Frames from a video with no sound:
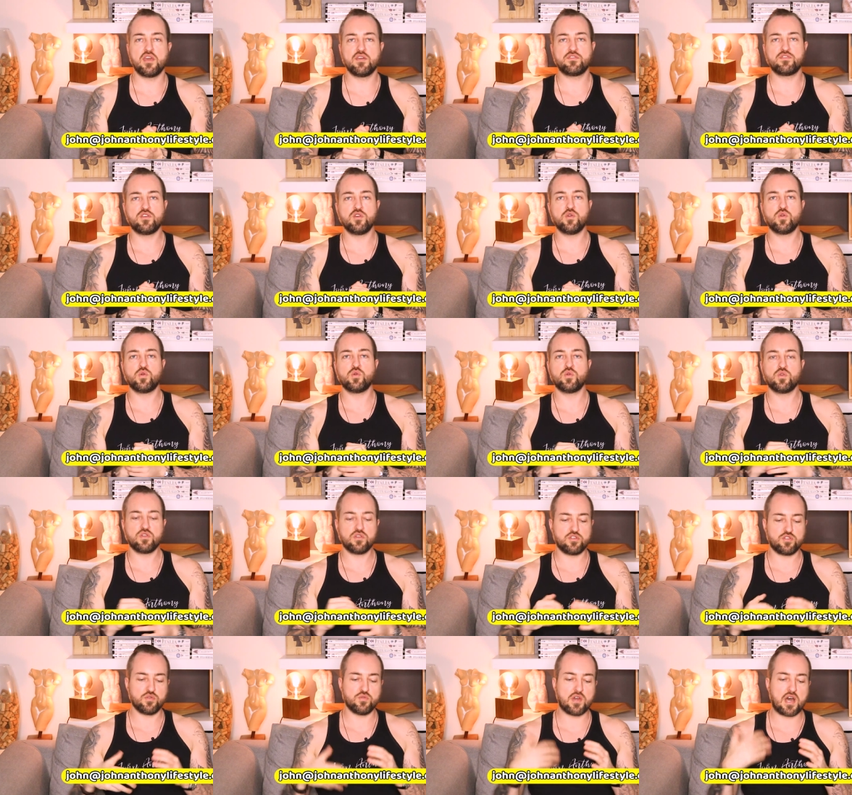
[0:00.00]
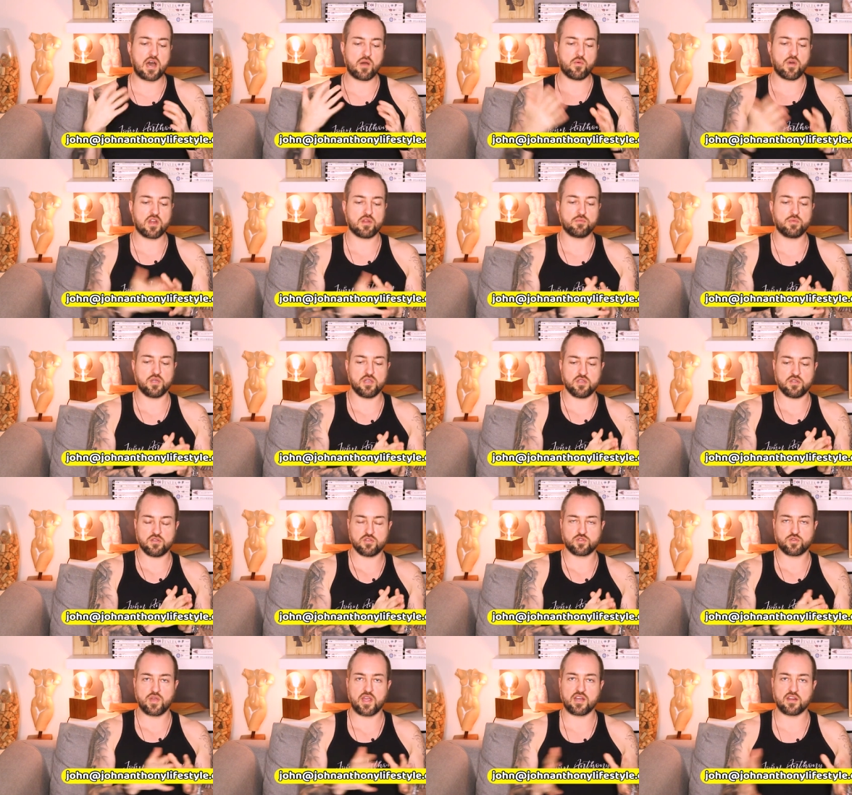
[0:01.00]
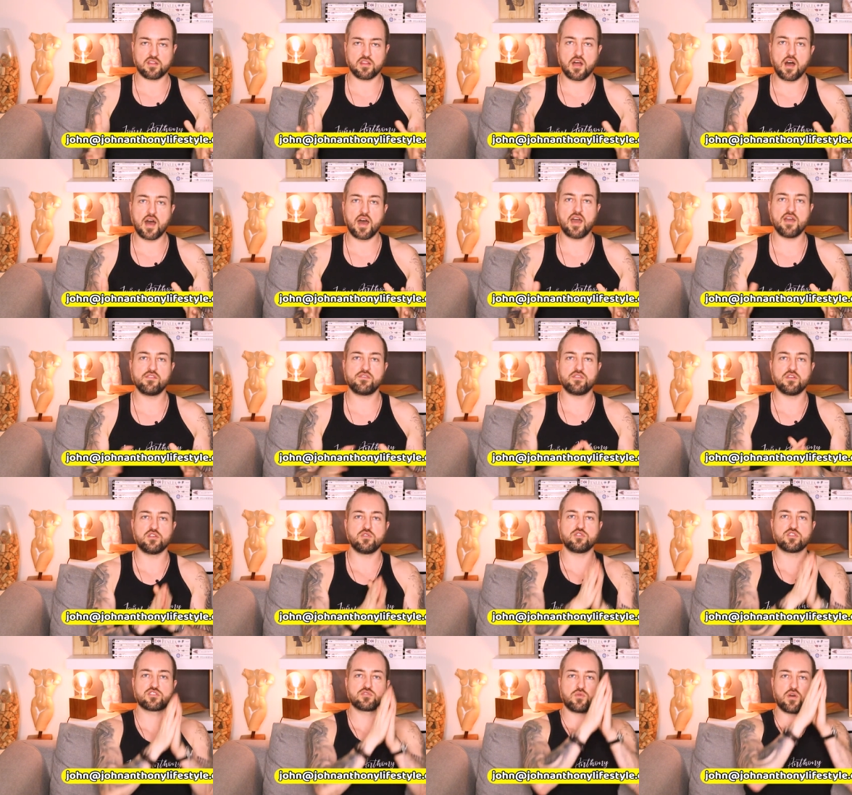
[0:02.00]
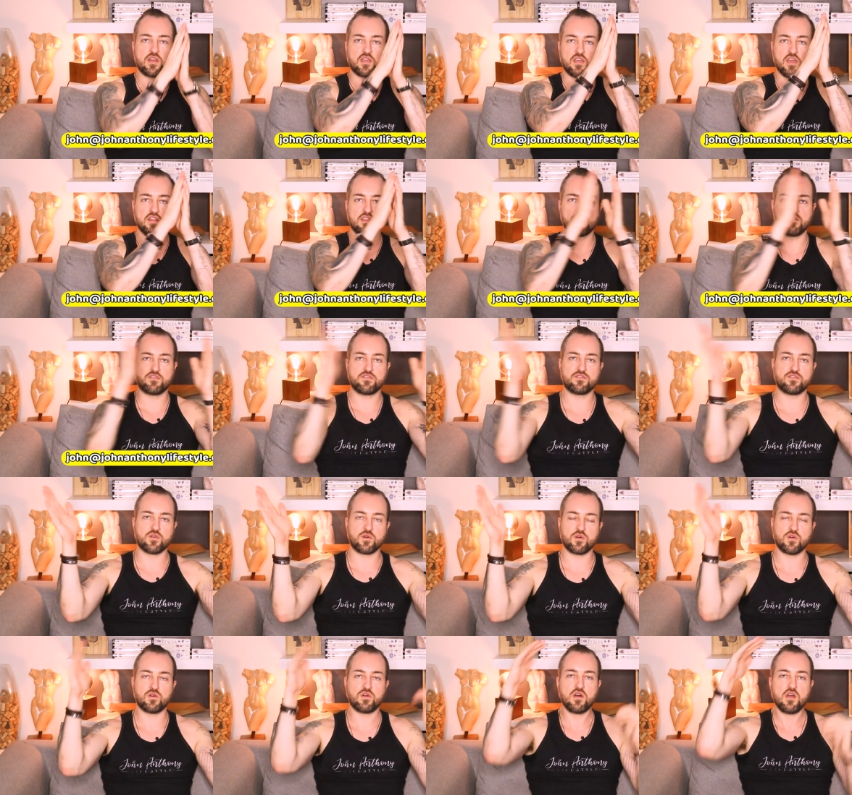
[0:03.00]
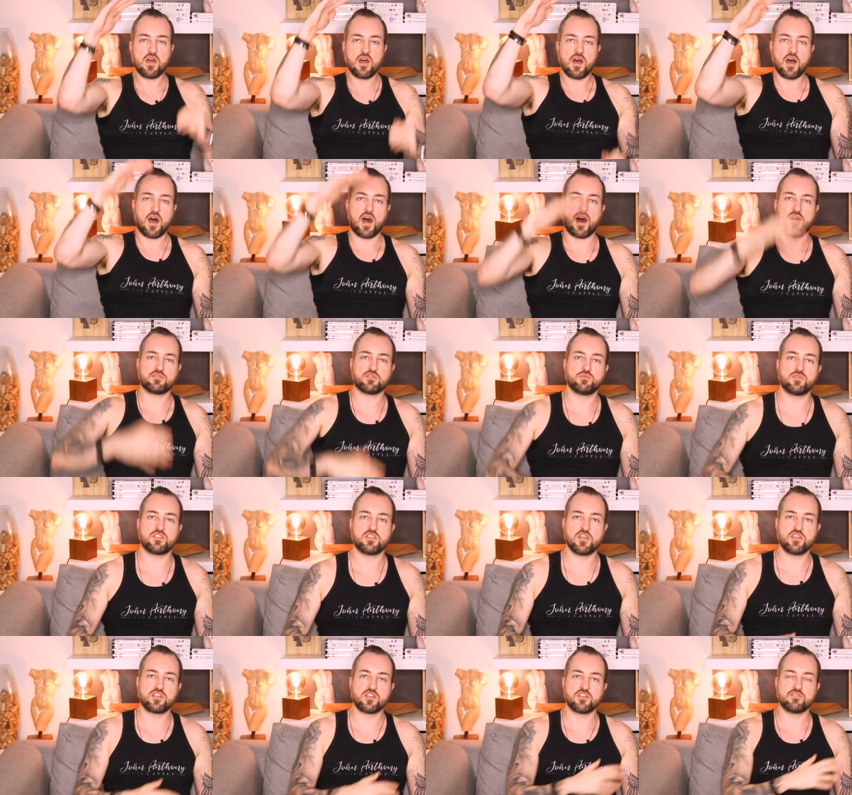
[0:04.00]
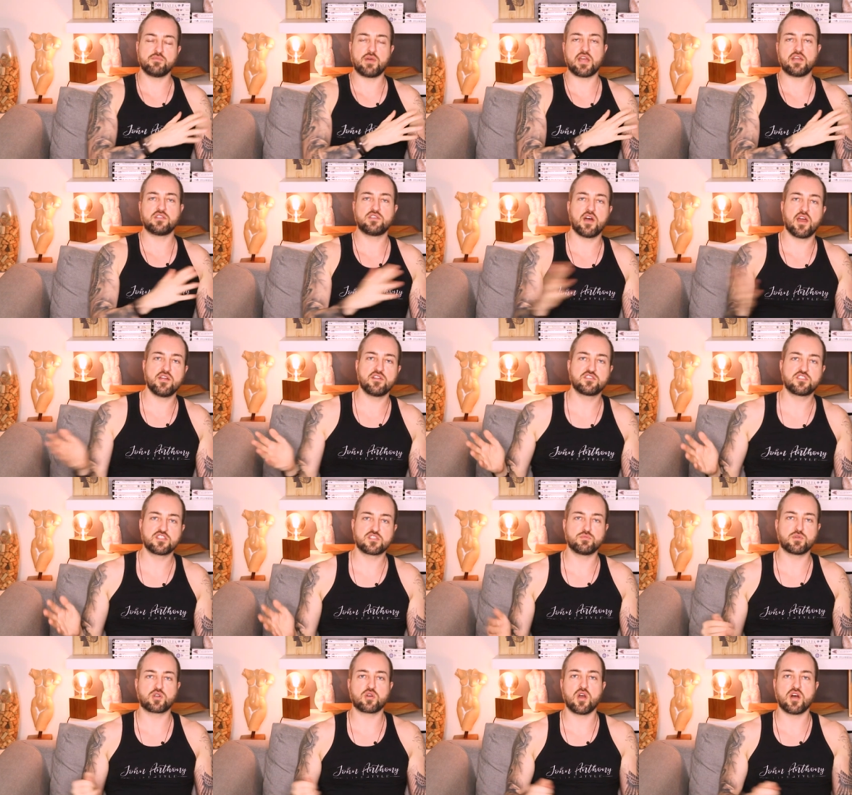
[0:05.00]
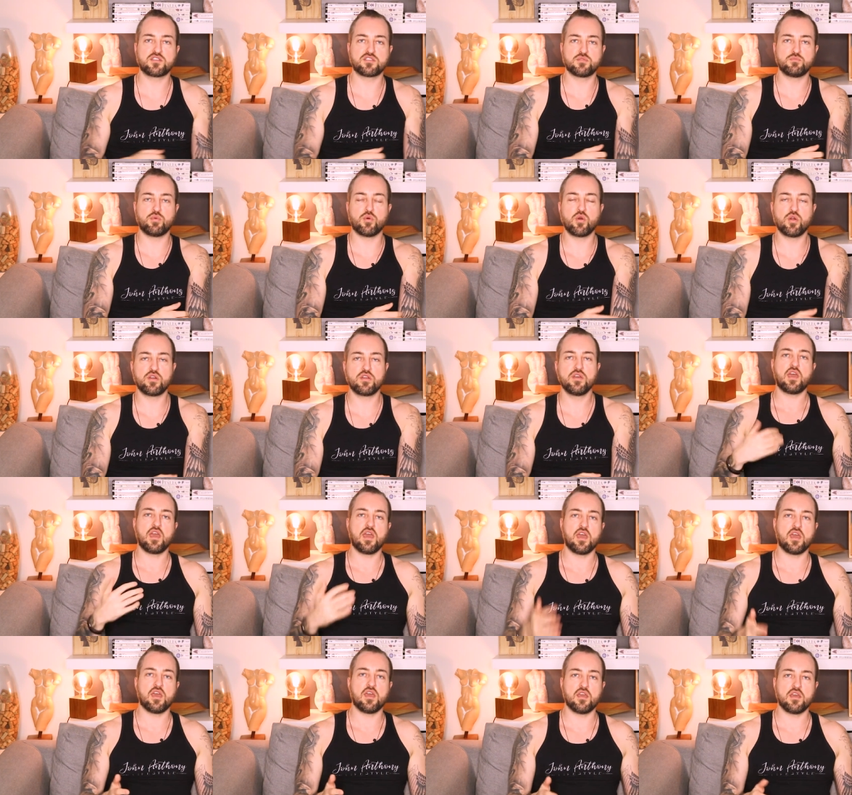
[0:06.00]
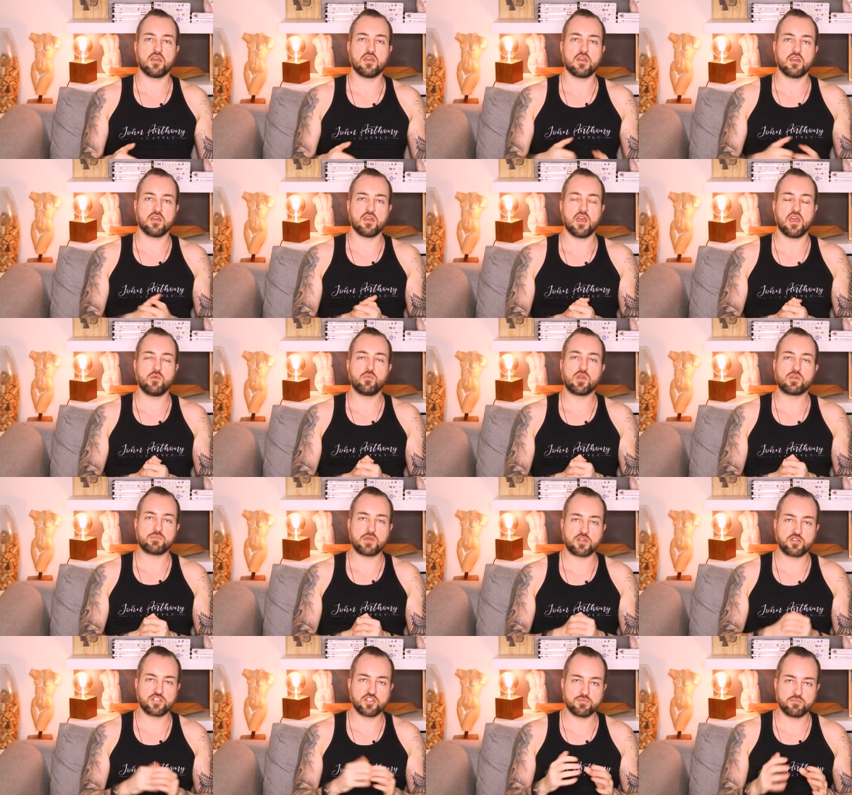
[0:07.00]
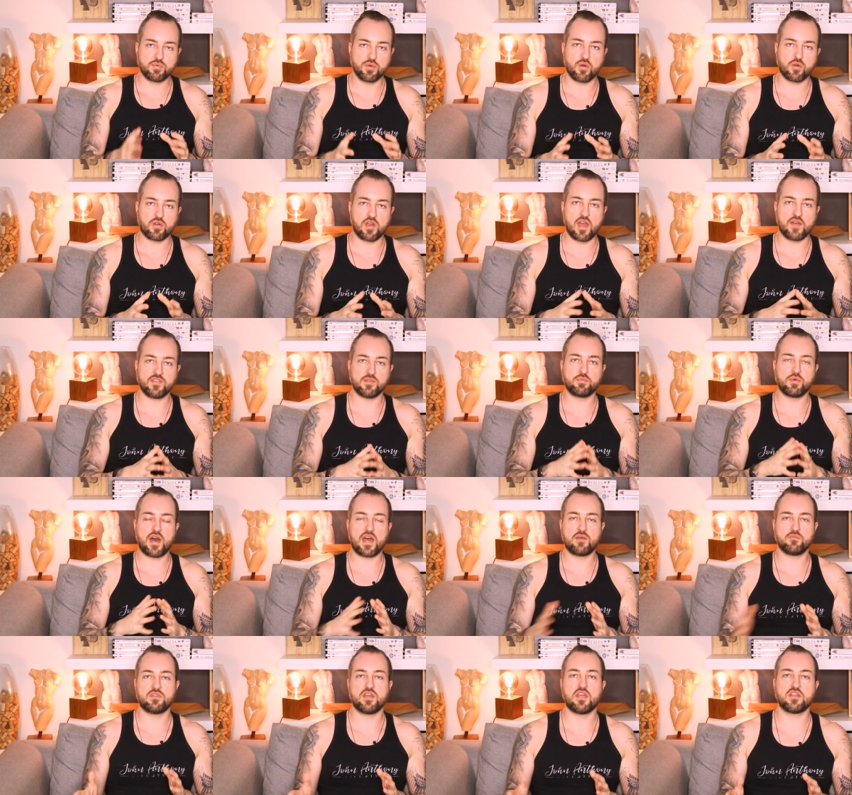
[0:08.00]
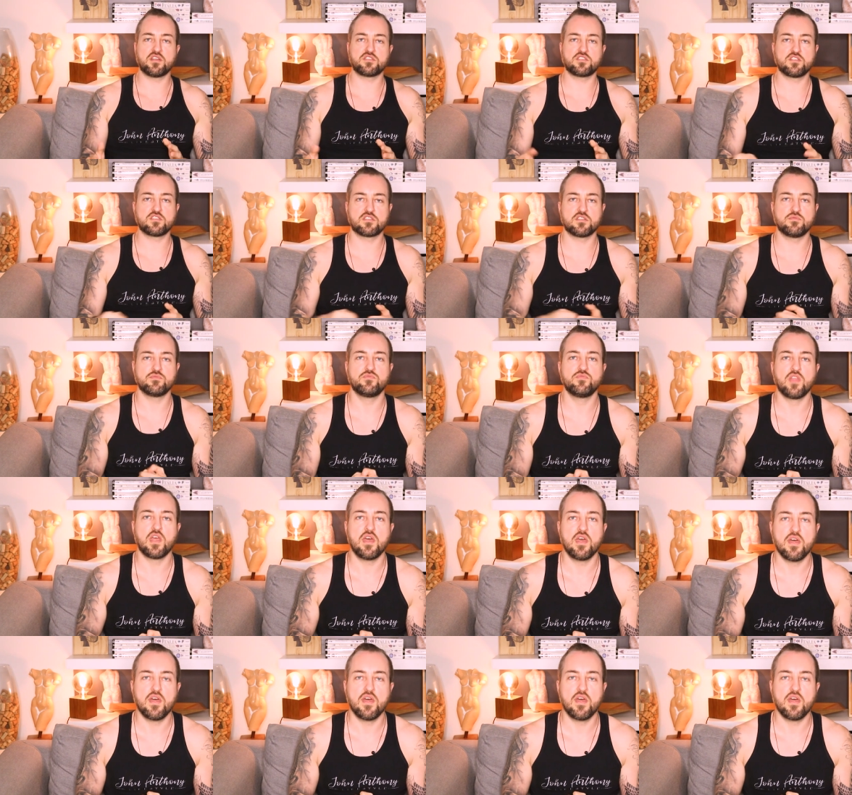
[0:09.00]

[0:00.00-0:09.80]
If you do not want to be trained live and you just want to get the full optimization of my entire system across the board, a 8-week mentorship program, the Platinum Dating System,